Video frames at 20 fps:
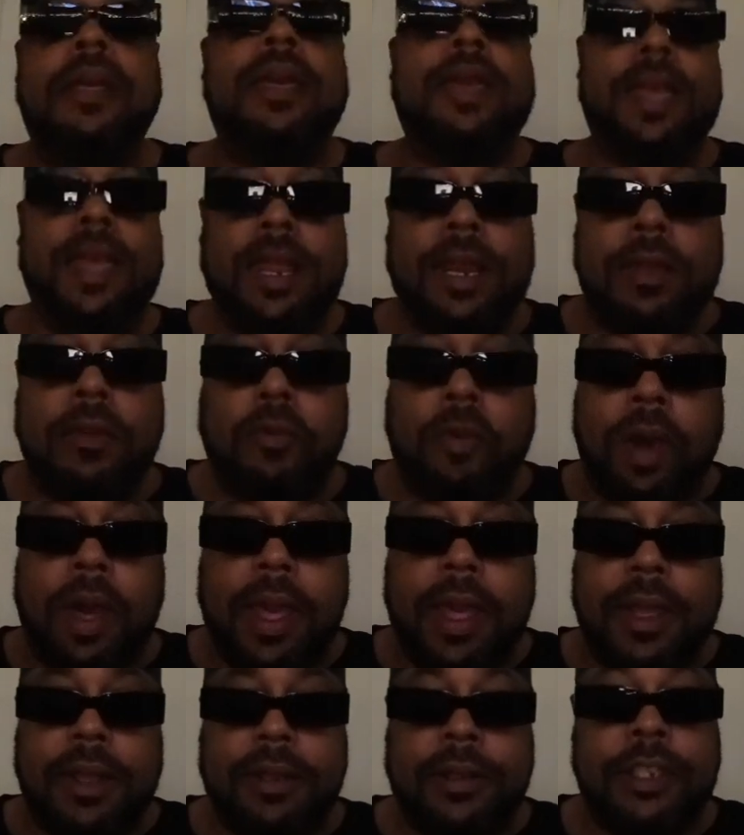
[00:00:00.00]

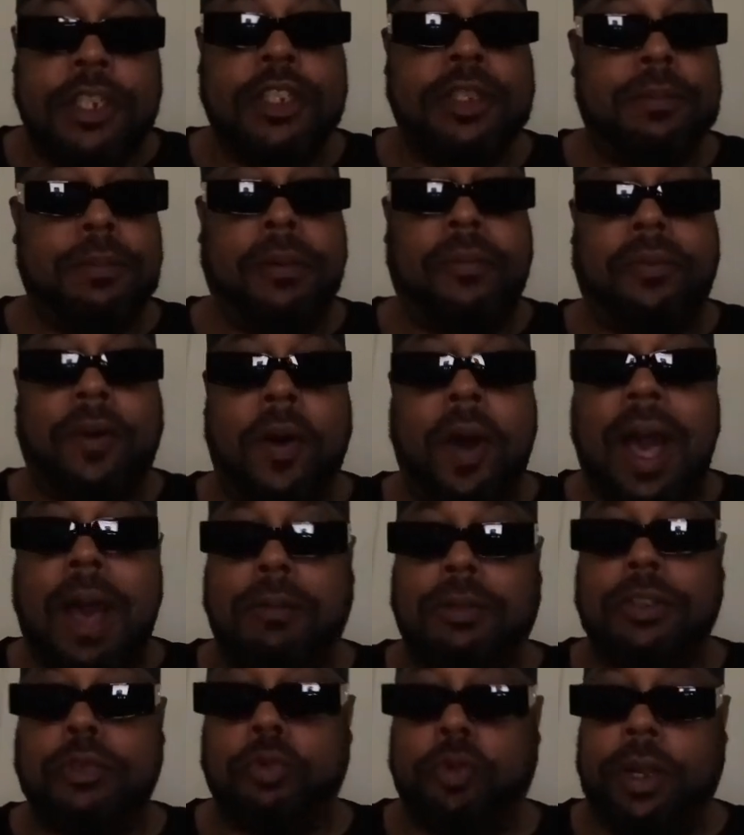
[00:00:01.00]
Anyway, this is before I
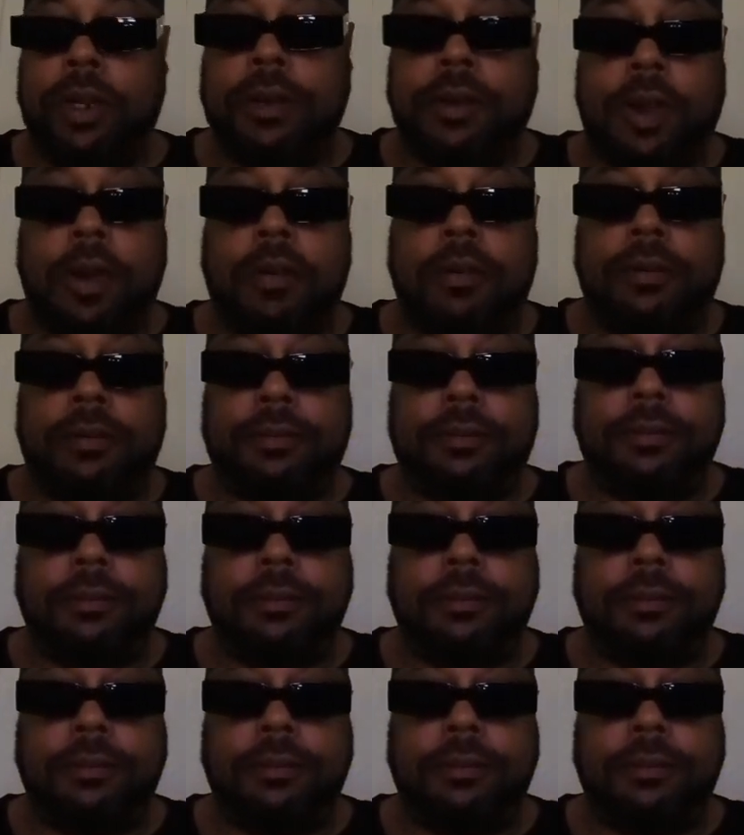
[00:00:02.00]
was with her, though.